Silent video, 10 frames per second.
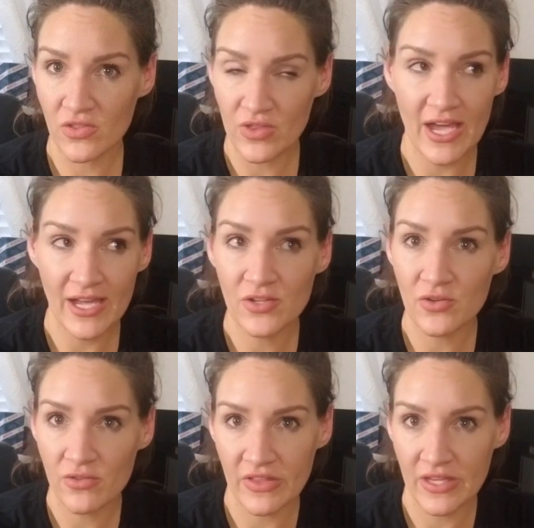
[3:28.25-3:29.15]
I
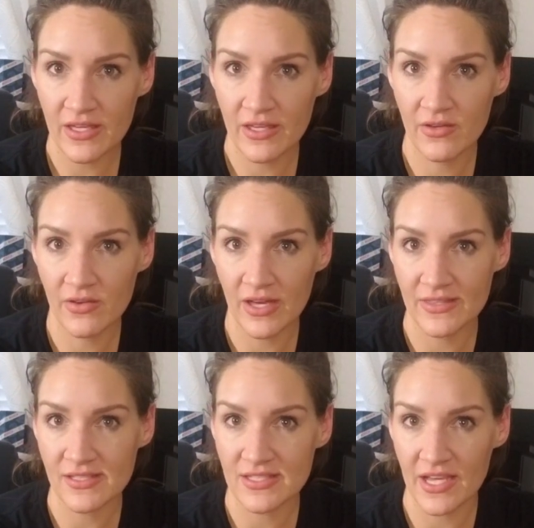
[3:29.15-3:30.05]
don't think at
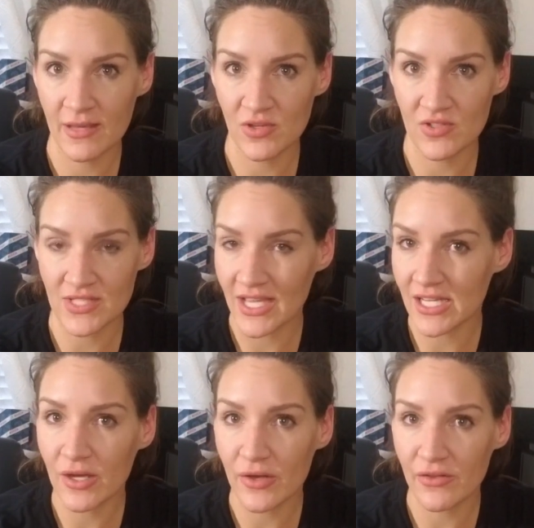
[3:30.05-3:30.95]
this time there's
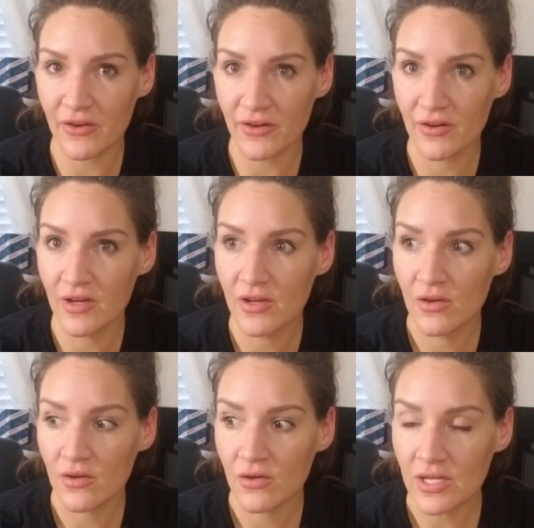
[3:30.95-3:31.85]
any other
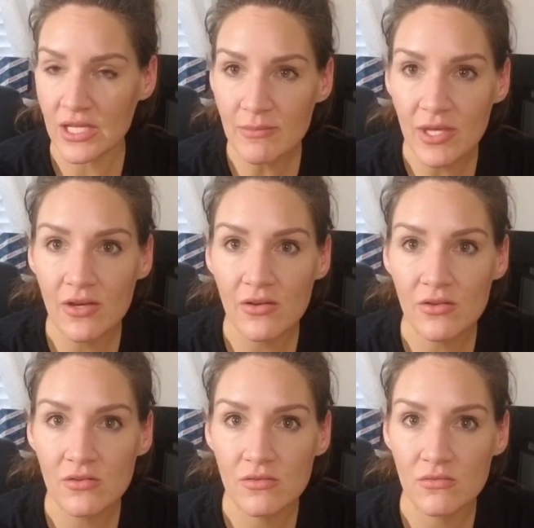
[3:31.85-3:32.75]

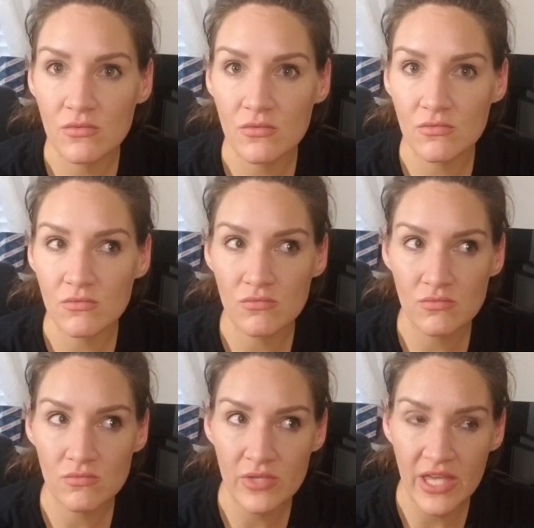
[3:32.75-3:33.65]
email
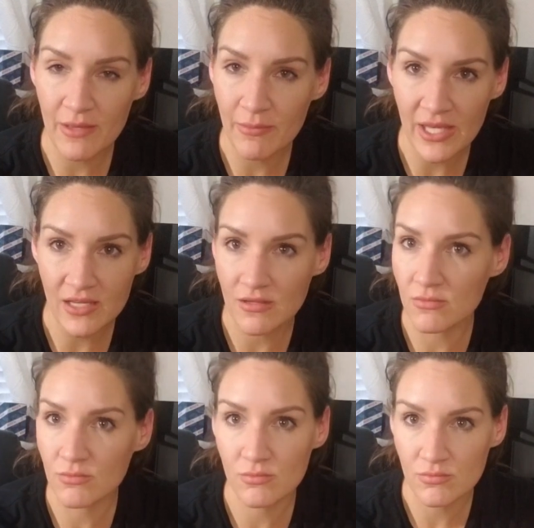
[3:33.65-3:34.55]

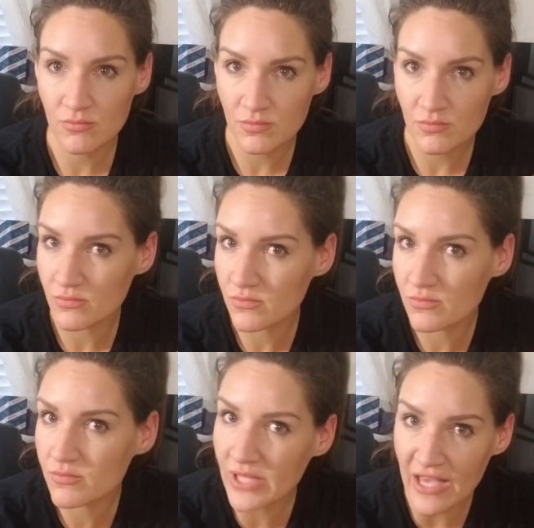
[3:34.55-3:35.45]
campaign
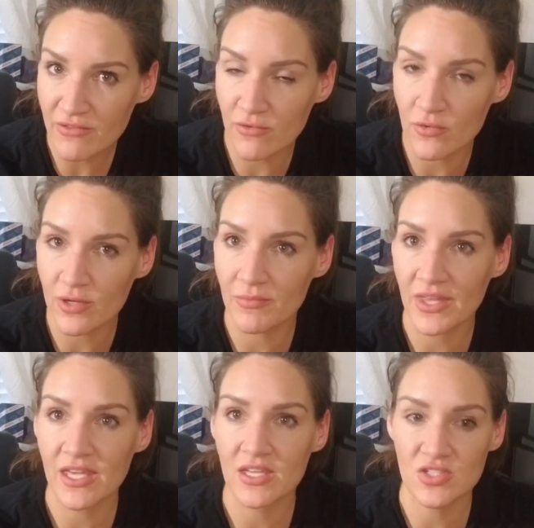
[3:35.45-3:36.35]
platform
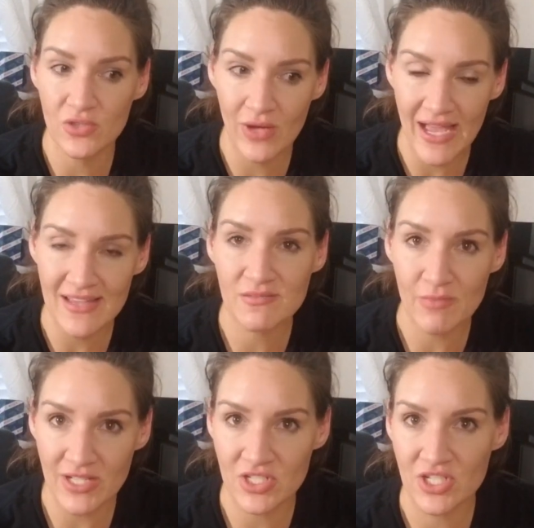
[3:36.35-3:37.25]
that can do as
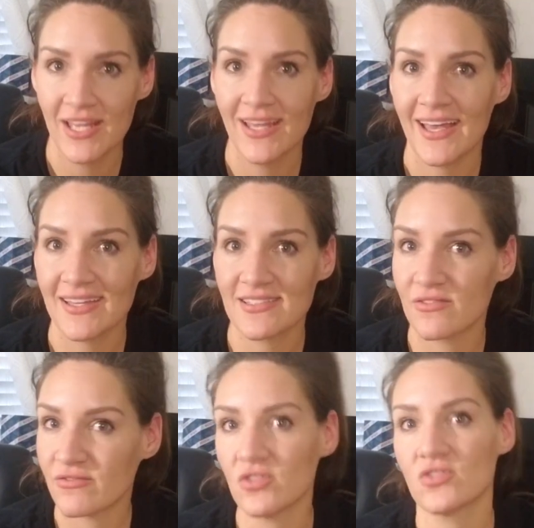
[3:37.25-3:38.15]
much as
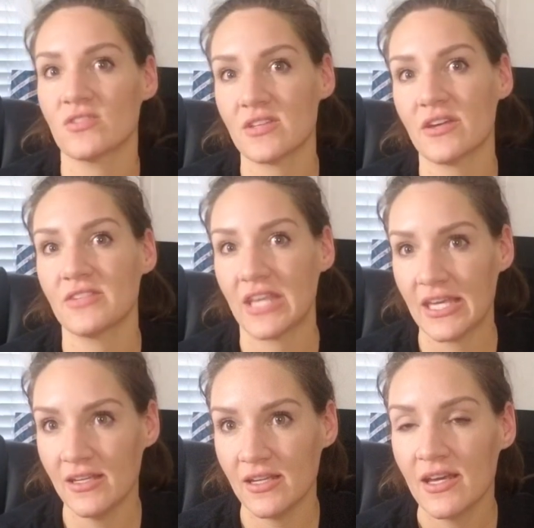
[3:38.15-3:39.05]
Infusionsoft
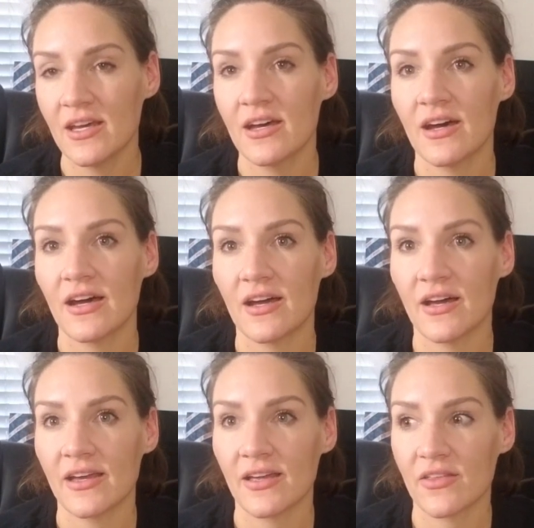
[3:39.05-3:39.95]
can.
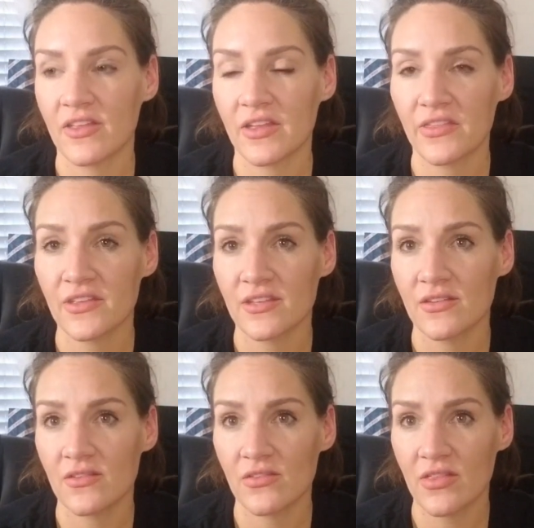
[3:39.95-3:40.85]
I think
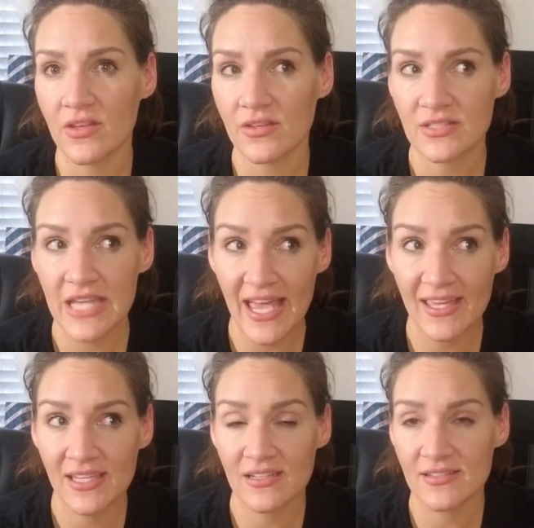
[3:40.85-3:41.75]
the
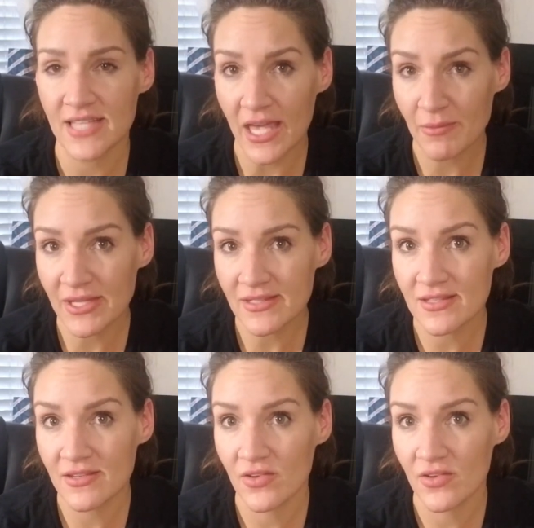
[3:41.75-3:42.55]
tagging and segments